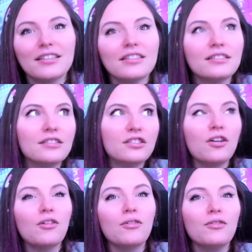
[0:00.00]

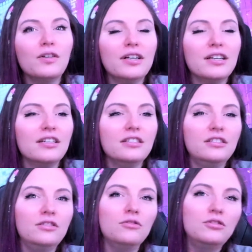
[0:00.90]
So
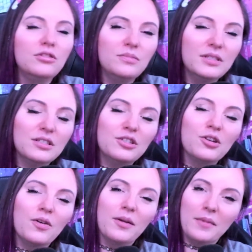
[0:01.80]
YouTube isn't
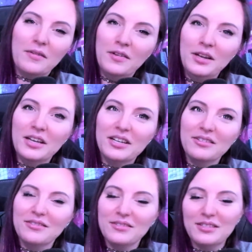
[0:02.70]
showing my
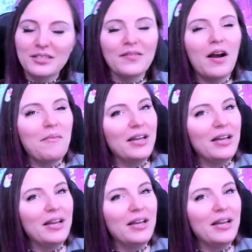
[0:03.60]
videos, so I make